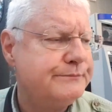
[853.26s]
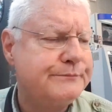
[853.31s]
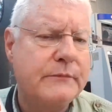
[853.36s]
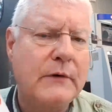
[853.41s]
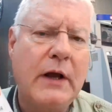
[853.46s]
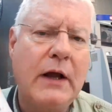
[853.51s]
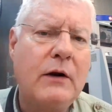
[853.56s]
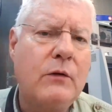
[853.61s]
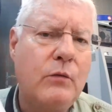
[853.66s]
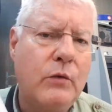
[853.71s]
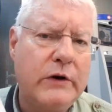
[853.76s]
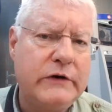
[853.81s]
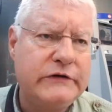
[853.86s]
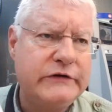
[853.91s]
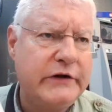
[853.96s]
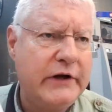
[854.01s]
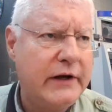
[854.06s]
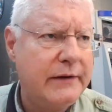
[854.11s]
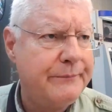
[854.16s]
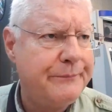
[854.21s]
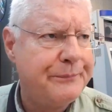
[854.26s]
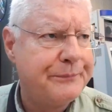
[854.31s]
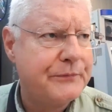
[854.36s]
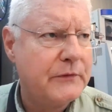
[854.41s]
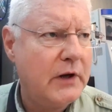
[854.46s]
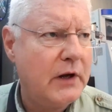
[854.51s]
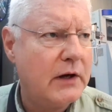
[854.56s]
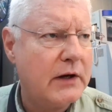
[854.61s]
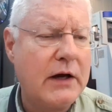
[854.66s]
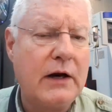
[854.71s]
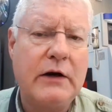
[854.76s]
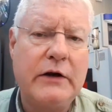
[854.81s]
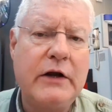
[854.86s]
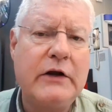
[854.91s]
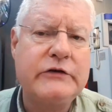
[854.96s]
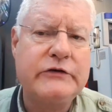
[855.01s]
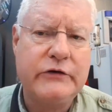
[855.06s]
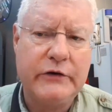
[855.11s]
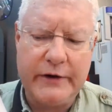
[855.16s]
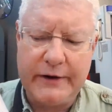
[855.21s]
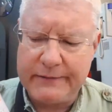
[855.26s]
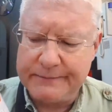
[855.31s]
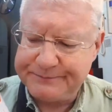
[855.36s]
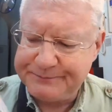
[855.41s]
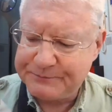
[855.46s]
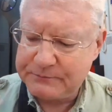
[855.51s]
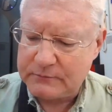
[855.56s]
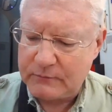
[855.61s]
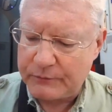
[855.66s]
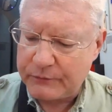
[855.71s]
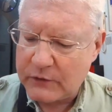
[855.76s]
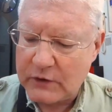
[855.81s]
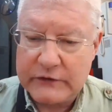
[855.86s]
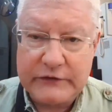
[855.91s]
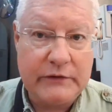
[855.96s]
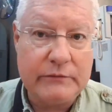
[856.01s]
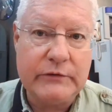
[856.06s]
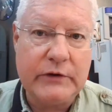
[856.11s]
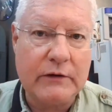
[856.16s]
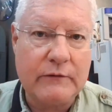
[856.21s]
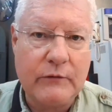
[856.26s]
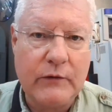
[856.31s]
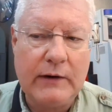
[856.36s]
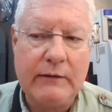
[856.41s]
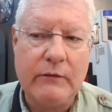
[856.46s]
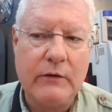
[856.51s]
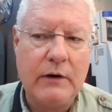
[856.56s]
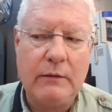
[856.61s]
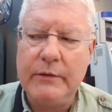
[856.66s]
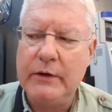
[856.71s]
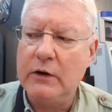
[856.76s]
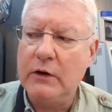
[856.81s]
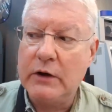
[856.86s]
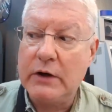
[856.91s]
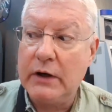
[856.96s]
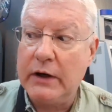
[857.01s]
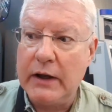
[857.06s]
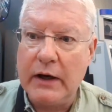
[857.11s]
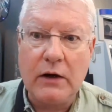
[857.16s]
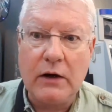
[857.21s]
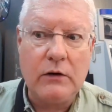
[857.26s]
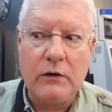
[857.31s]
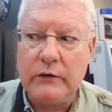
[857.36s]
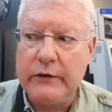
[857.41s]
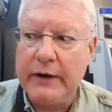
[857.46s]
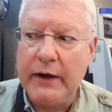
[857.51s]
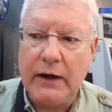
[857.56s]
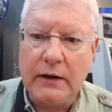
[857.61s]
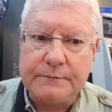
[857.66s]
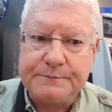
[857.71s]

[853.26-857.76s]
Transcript: it on Wednesday. Yeah, I got it yesterday. Seems like forever. I've been looking at it all day.